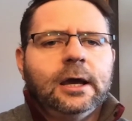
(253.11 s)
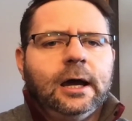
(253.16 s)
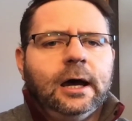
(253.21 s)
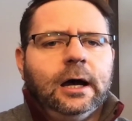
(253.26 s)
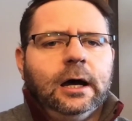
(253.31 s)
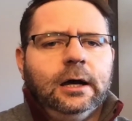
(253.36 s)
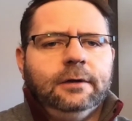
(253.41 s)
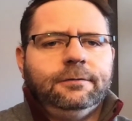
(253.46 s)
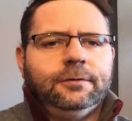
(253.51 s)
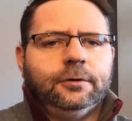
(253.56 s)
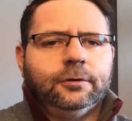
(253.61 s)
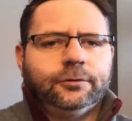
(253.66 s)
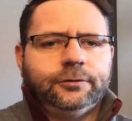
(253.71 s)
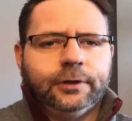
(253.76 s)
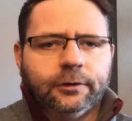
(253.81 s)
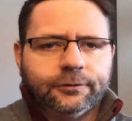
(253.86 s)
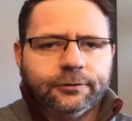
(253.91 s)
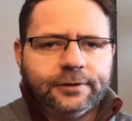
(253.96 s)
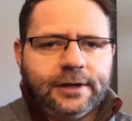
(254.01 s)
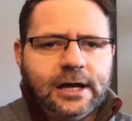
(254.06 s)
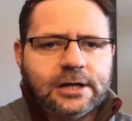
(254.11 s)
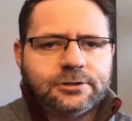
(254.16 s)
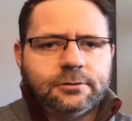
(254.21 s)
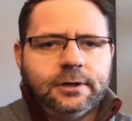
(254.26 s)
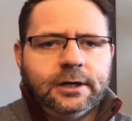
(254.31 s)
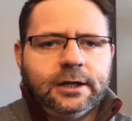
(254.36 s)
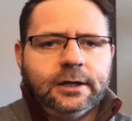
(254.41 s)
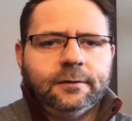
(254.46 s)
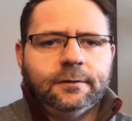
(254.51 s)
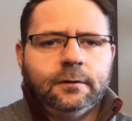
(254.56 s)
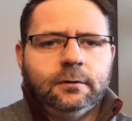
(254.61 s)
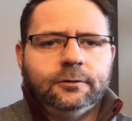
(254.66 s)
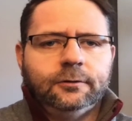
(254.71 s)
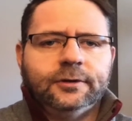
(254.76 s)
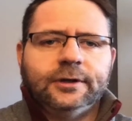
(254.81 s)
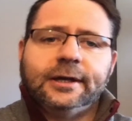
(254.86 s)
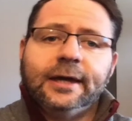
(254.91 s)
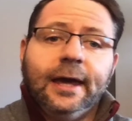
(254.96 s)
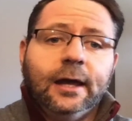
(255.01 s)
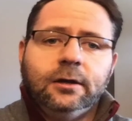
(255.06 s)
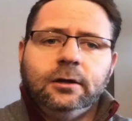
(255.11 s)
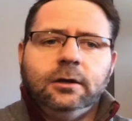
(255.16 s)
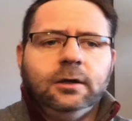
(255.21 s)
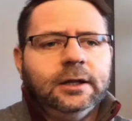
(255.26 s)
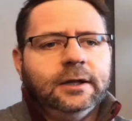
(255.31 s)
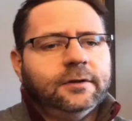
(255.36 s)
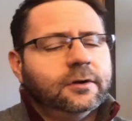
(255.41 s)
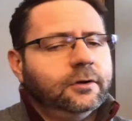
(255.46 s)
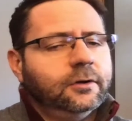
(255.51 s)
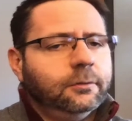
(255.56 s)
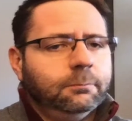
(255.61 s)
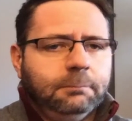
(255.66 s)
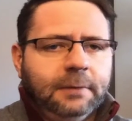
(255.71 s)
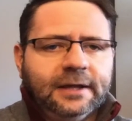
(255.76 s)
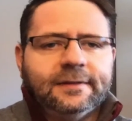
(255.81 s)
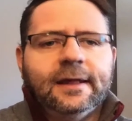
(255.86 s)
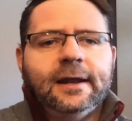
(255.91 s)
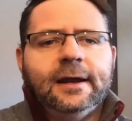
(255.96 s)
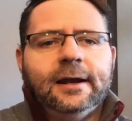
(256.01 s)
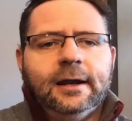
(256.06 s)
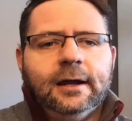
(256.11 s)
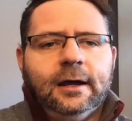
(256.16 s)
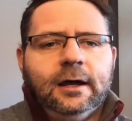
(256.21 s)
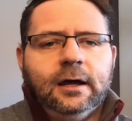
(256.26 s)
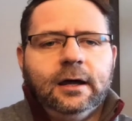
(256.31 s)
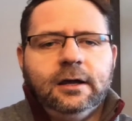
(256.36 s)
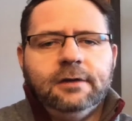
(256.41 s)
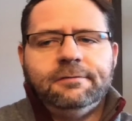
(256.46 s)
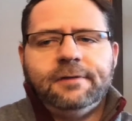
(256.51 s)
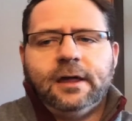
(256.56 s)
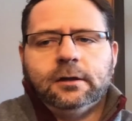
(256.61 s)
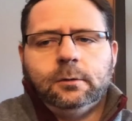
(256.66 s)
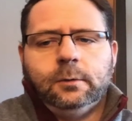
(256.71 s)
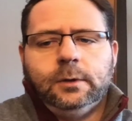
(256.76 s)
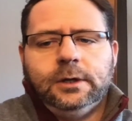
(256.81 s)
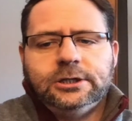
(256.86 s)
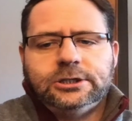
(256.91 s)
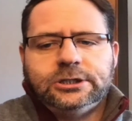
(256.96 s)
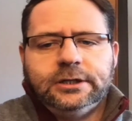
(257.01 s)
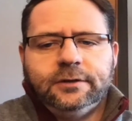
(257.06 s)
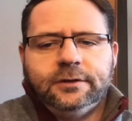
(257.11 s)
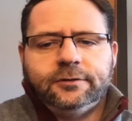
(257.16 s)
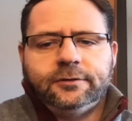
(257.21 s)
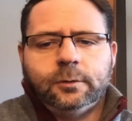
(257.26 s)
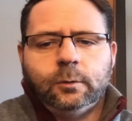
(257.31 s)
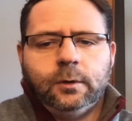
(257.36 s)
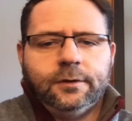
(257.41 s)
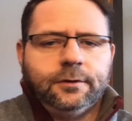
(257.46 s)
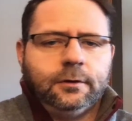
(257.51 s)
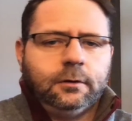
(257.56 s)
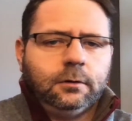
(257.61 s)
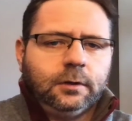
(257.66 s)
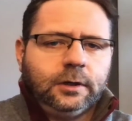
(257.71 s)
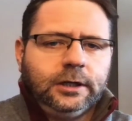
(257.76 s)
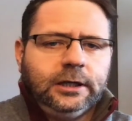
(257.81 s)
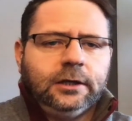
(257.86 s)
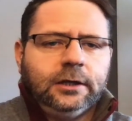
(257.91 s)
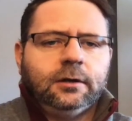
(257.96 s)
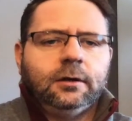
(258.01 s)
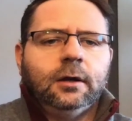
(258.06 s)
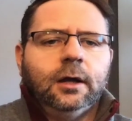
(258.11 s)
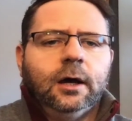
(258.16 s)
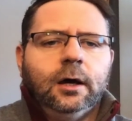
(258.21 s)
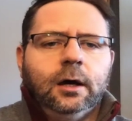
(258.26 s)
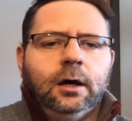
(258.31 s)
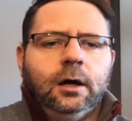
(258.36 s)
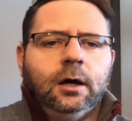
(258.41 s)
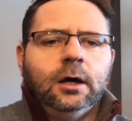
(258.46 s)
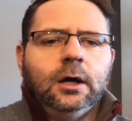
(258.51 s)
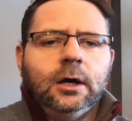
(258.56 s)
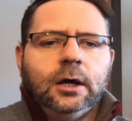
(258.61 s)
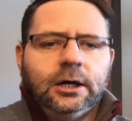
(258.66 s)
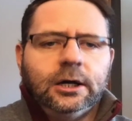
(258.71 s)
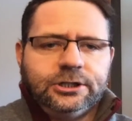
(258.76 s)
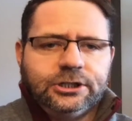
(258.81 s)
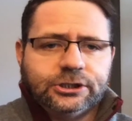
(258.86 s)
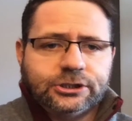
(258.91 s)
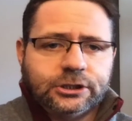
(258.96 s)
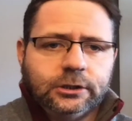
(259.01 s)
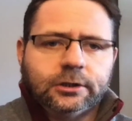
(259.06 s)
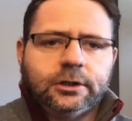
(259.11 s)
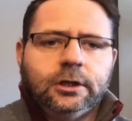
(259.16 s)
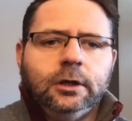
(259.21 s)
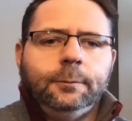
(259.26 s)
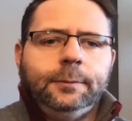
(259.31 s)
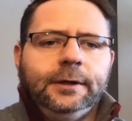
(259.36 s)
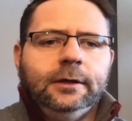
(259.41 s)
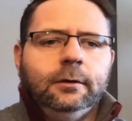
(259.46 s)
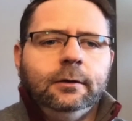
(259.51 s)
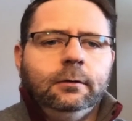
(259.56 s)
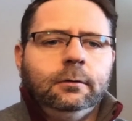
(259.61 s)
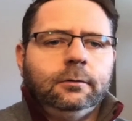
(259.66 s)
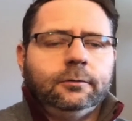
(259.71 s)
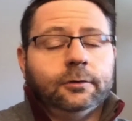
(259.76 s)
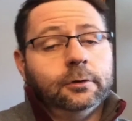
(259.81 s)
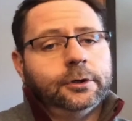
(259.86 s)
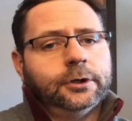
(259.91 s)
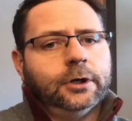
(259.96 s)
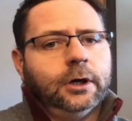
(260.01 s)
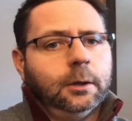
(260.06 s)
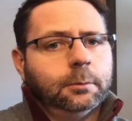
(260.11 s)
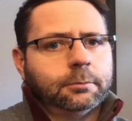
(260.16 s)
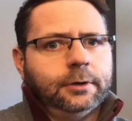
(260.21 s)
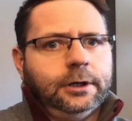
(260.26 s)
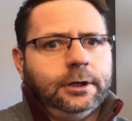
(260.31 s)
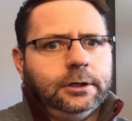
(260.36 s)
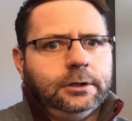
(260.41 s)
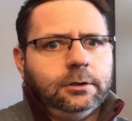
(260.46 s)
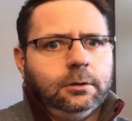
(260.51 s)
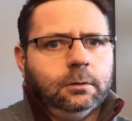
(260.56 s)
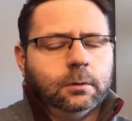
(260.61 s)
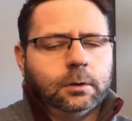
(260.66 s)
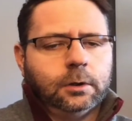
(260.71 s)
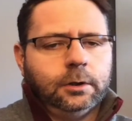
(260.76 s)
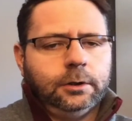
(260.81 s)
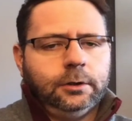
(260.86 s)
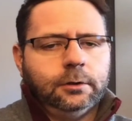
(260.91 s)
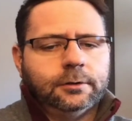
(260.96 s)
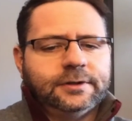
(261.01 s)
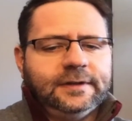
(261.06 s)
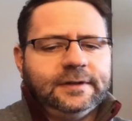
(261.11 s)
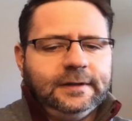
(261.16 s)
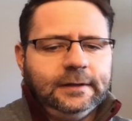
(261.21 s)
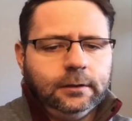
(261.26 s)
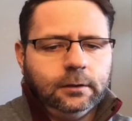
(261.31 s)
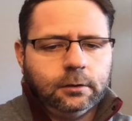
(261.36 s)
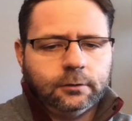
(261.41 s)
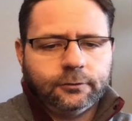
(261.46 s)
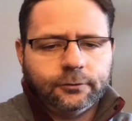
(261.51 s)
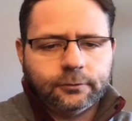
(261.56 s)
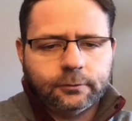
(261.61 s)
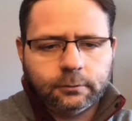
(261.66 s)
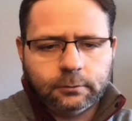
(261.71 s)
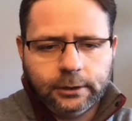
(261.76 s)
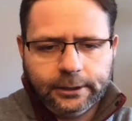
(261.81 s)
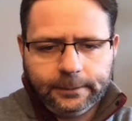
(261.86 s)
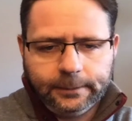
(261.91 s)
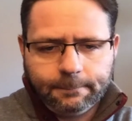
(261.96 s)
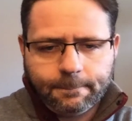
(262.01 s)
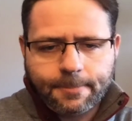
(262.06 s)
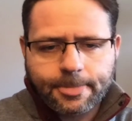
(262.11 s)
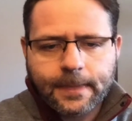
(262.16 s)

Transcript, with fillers: If you're still saturating those, again, you need to make that evaluation as to whether you need additional QPUs or to upgrade your tiers, right?